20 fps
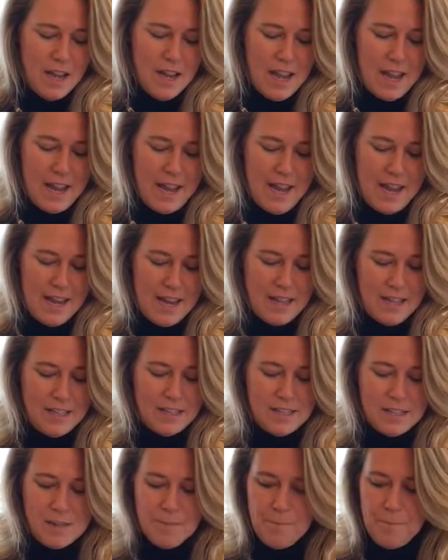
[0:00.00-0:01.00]

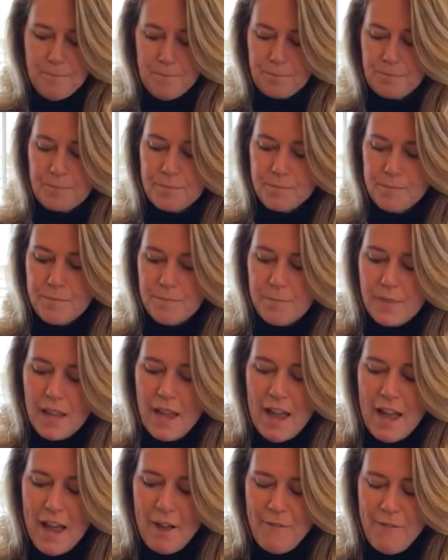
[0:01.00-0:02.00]
And
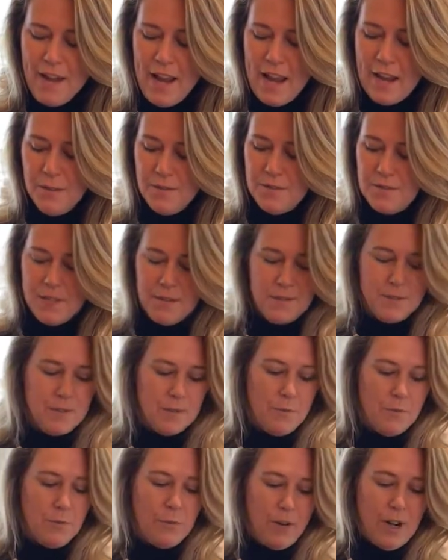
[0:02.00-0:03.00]
half an ounce of
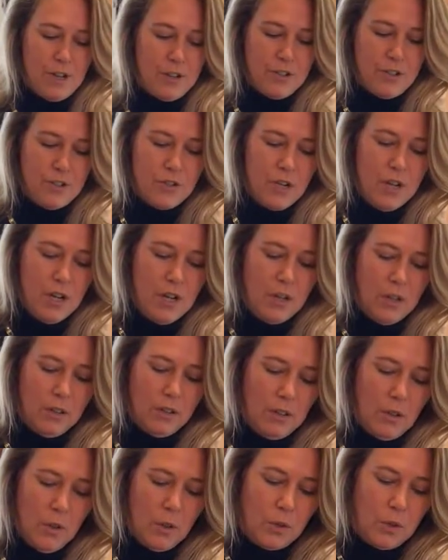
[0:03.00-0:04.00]
some fresh
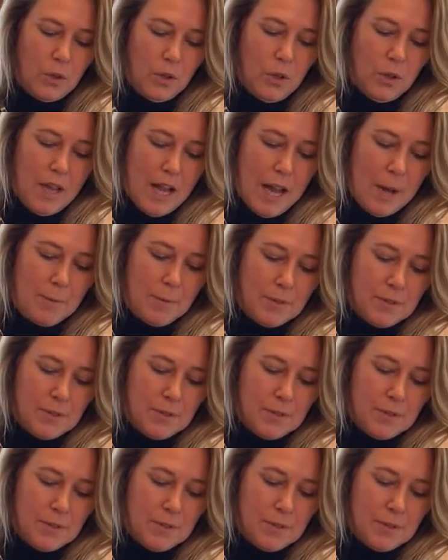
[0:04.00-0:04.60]
local apple